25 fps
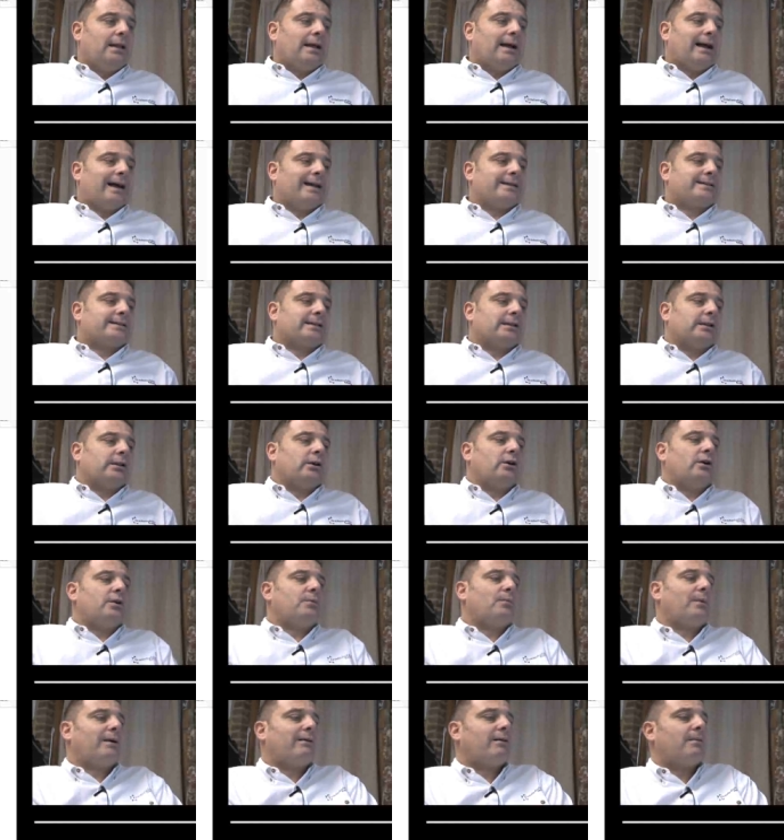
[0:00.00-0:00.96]
and to
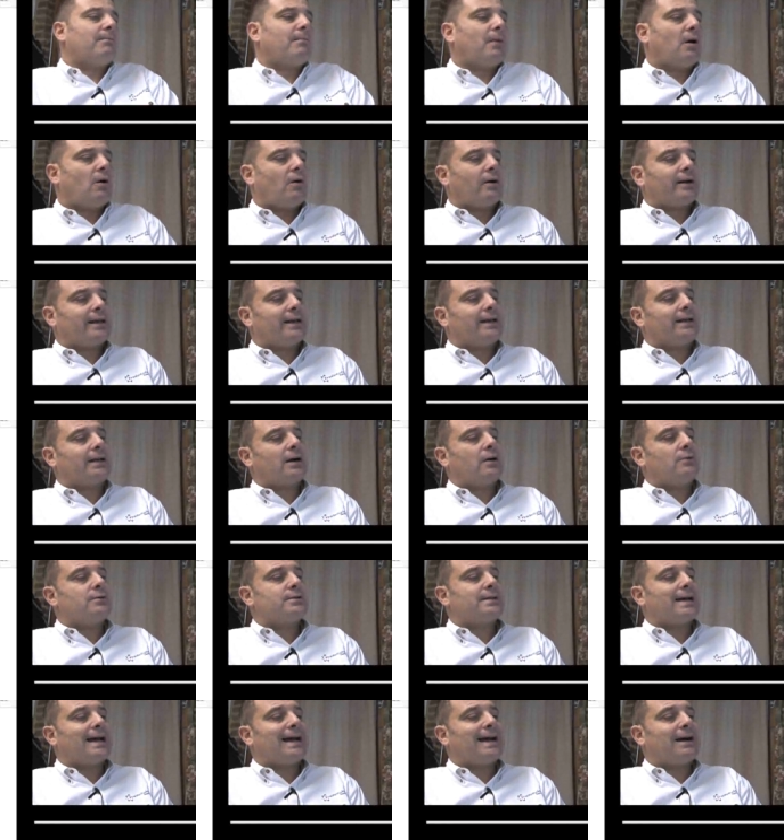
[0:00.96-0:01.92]
learn where a market
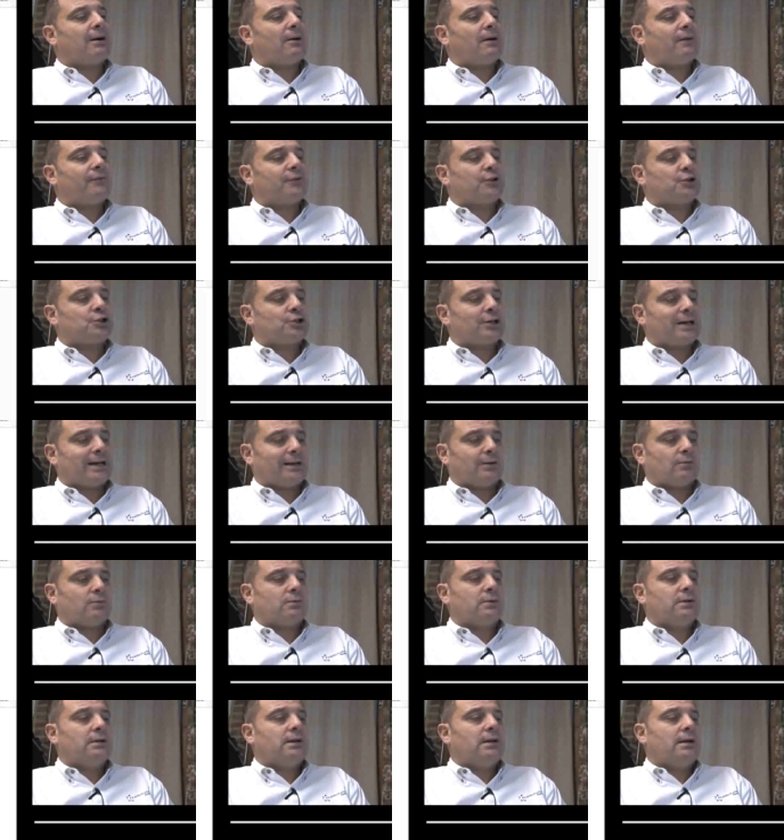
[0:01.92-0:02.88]
goes out of the
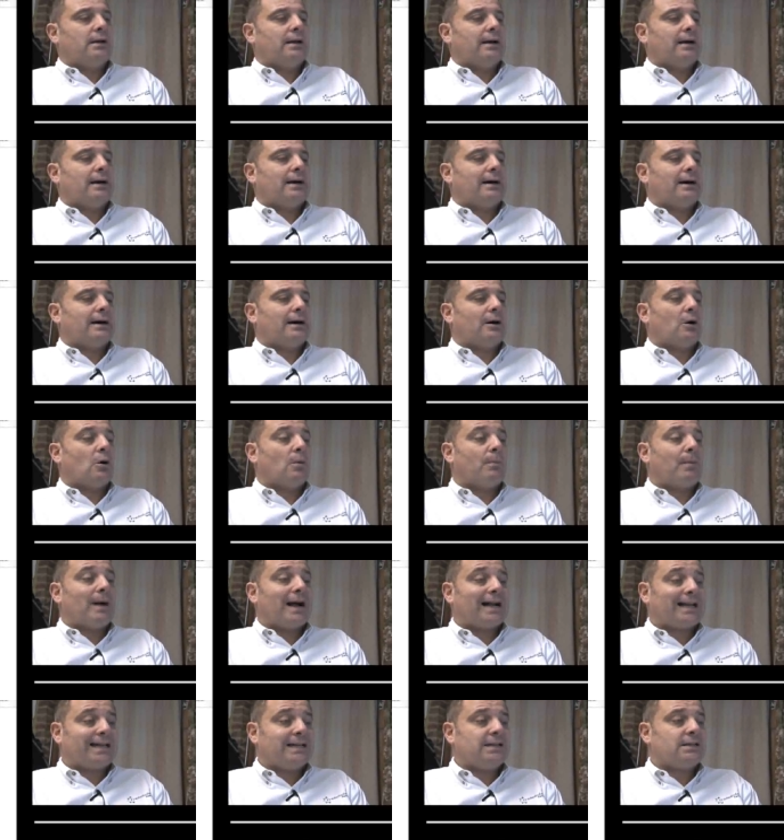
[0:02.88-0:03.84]
channel or
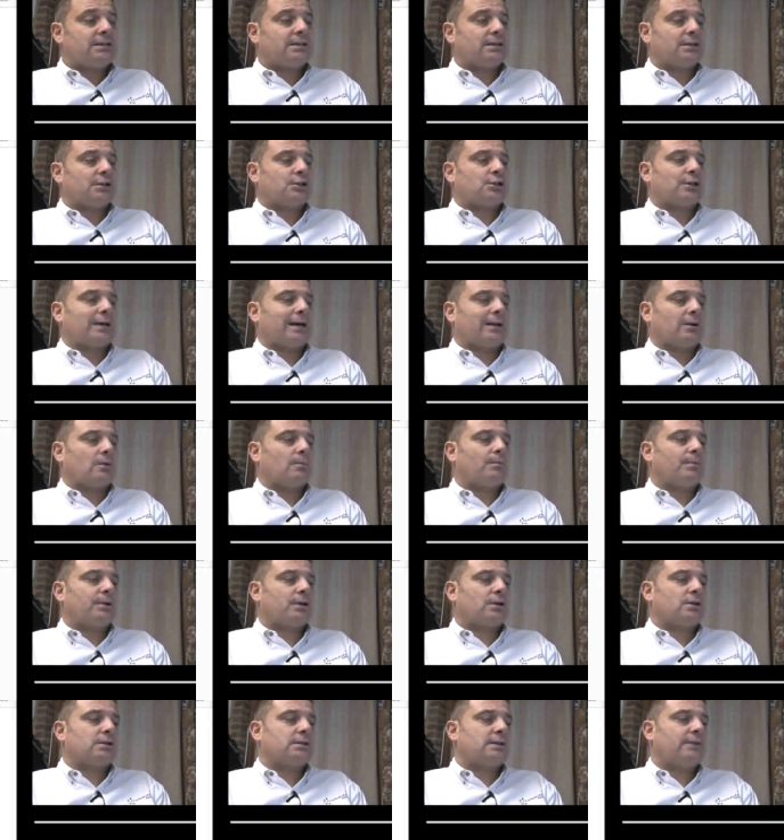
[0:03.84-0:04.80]
back into the channel,
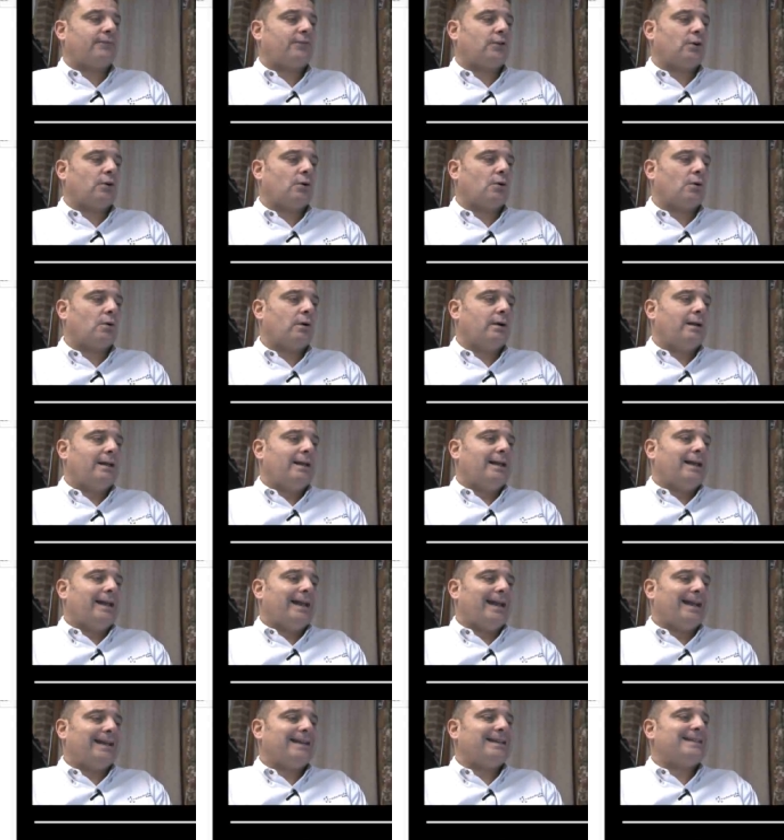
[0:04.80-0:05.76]
because if you're
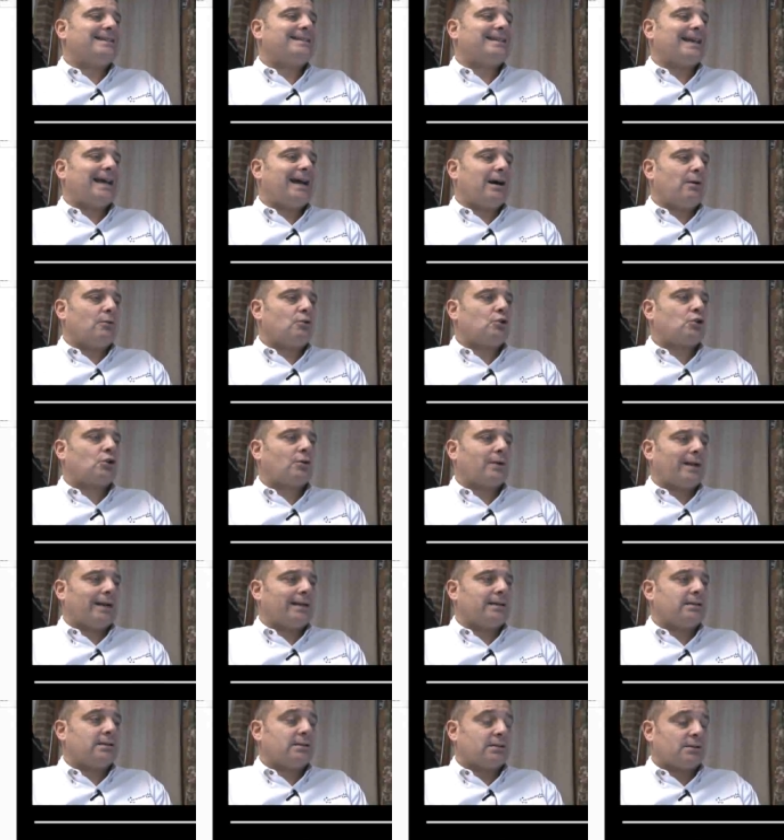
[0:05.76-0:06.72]
in a
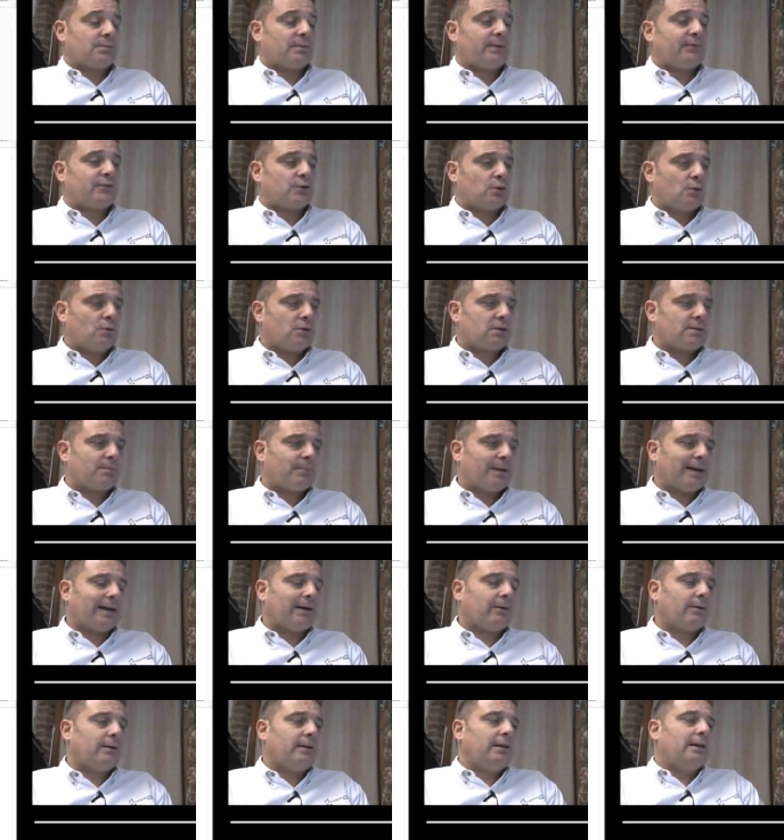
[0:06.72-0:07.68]
downtrend, as we've talked
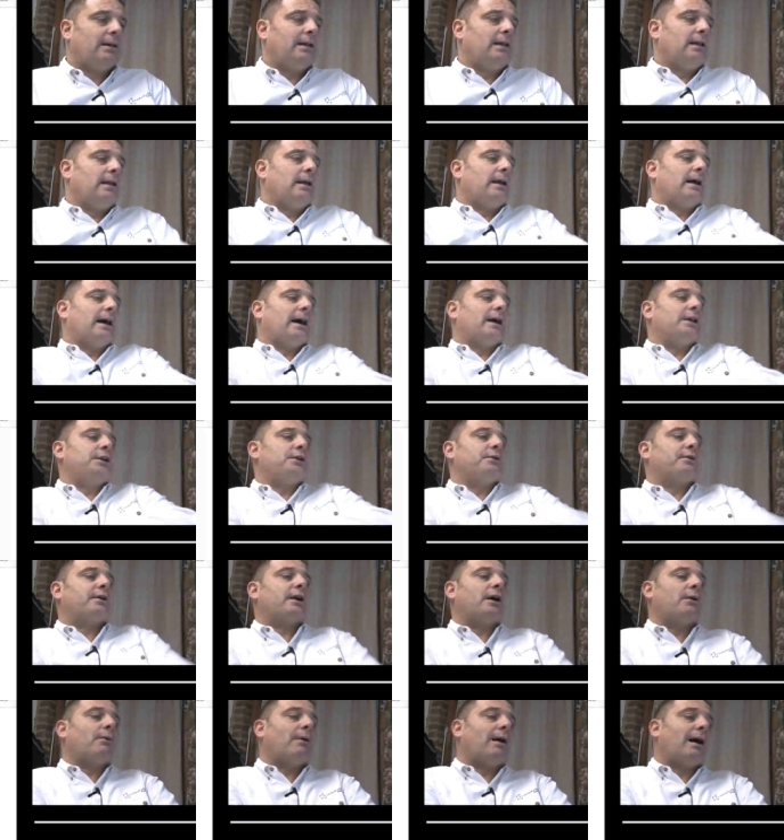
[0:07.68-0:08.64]
about, and you
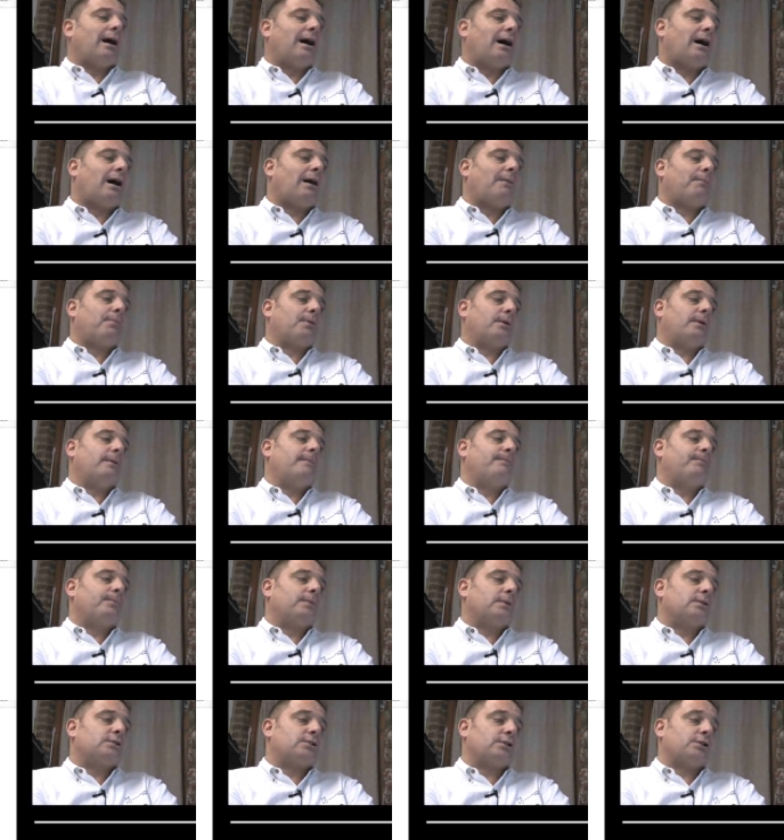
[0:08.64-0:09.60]
go up
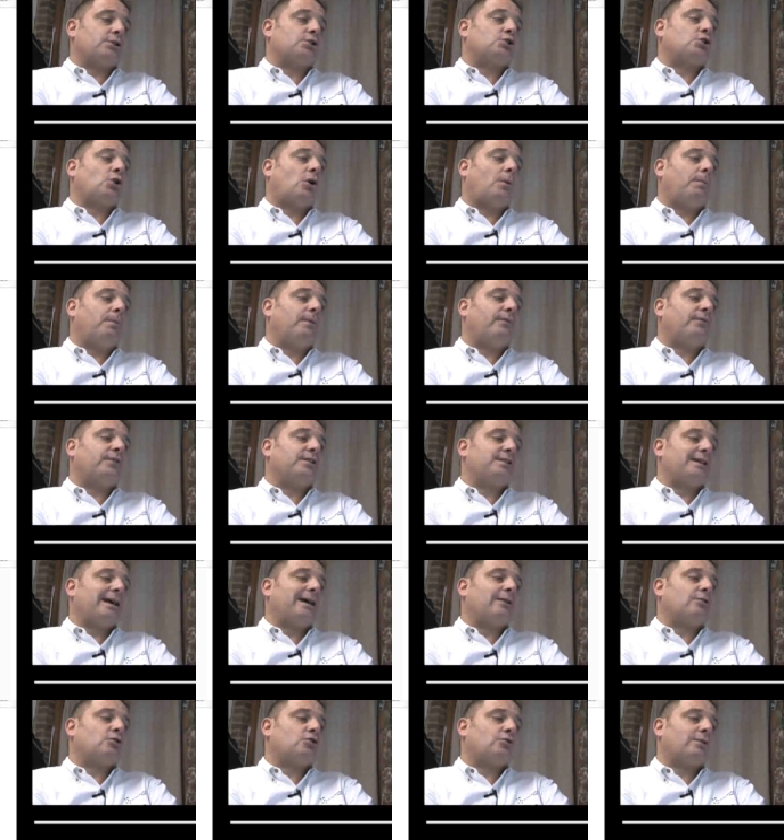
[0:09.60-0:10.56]
to the top of the
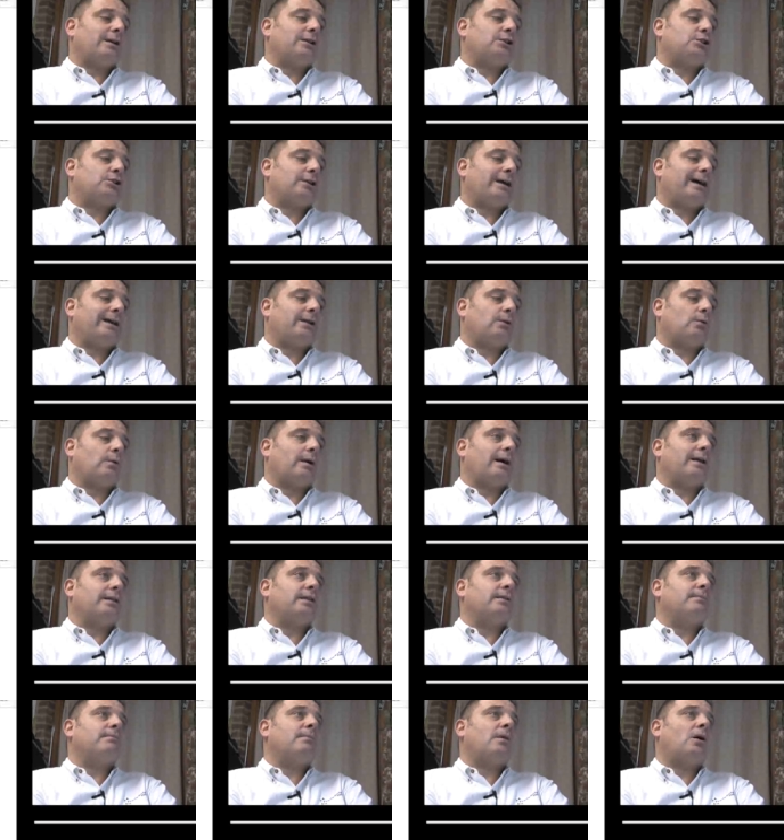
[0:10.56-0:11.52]
downtrend channel
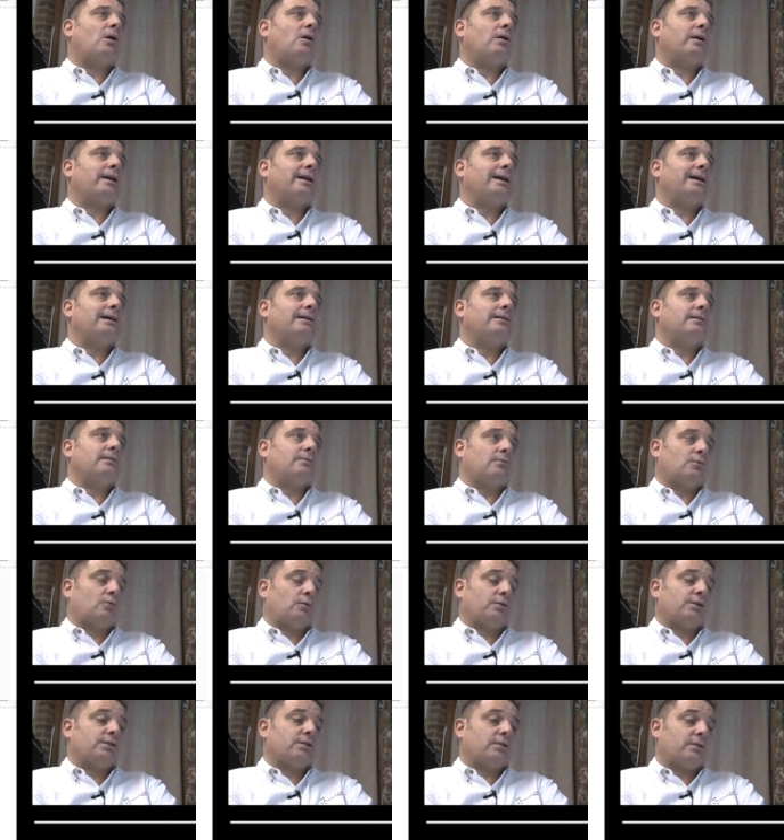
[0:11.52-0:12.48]
and the market
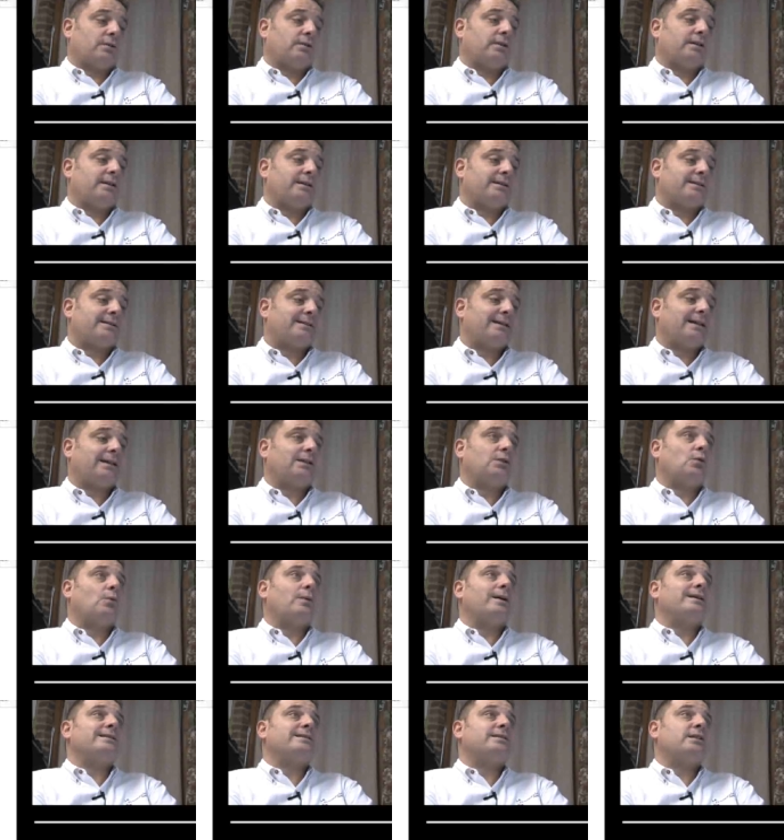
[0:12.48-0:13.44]
or the
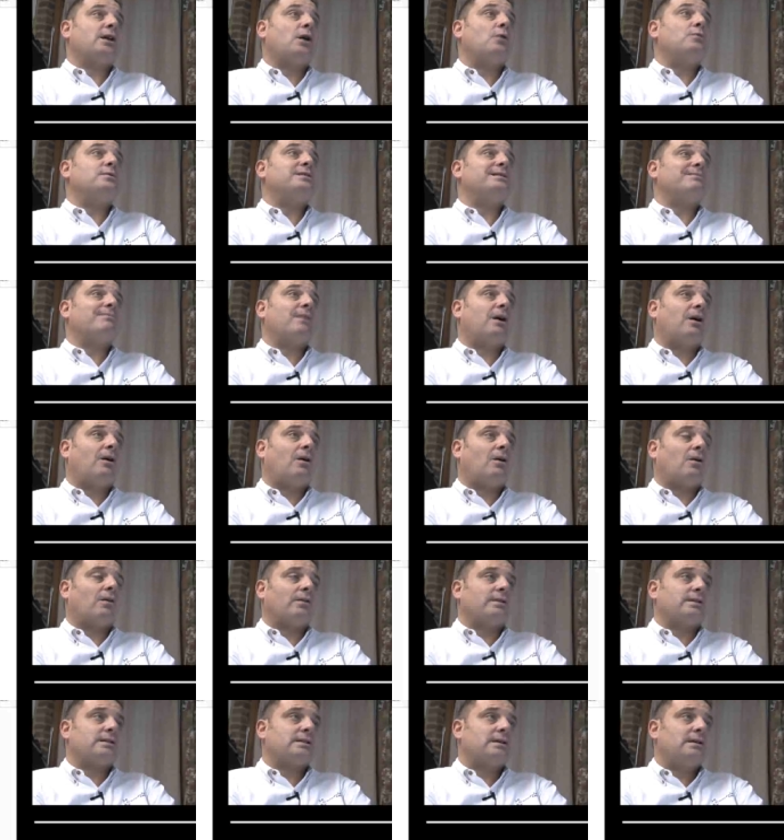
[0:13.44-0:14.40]
signal is no
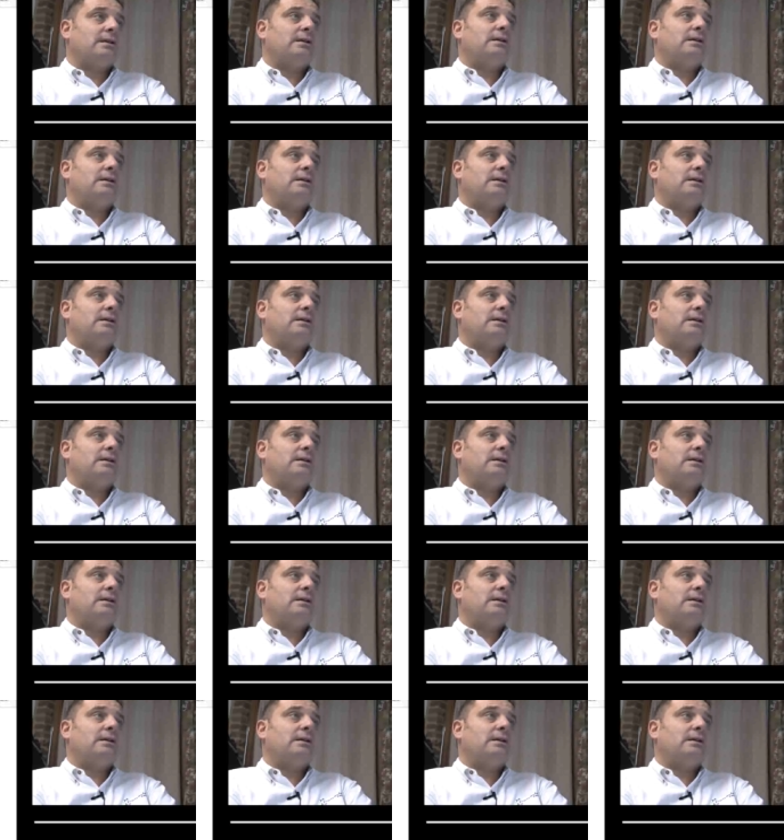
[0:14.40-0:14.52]
demand